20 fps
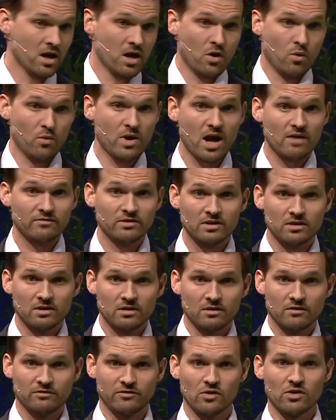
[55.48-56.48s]
We have
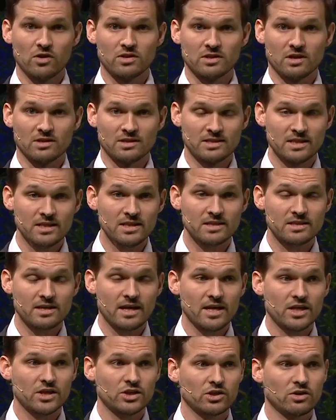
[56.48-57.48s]
a focus on seed
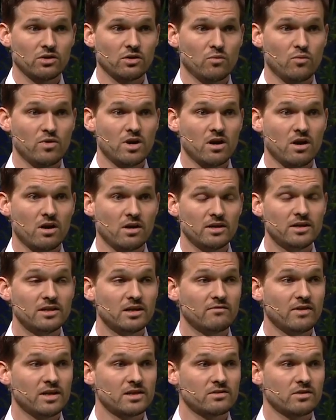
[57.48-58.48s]
stage. We are a lead
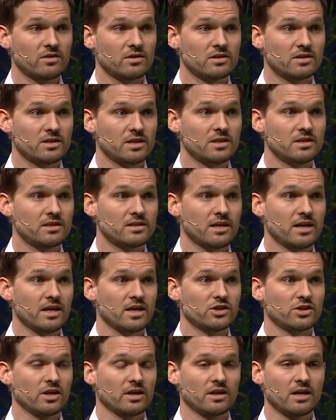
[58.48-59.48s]
investor in the seed
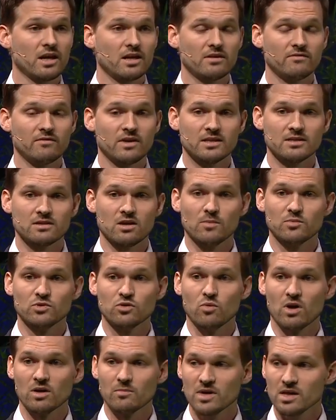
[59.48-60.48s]
stage and can invest up
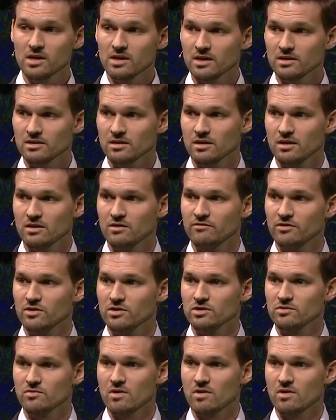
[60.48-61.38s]
to 1 million in the first